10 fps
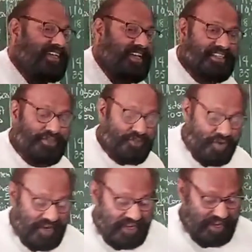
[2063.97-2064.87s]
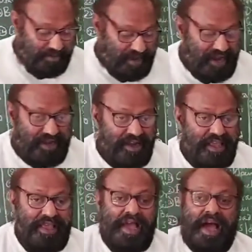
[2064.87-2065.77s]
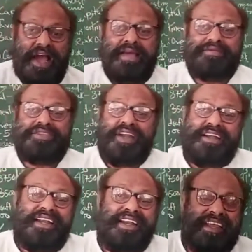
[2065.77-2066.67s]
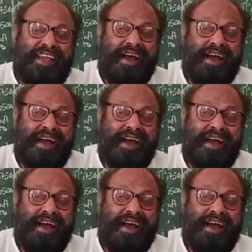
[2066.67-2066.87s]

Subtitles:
In these 9 classes, what I have done,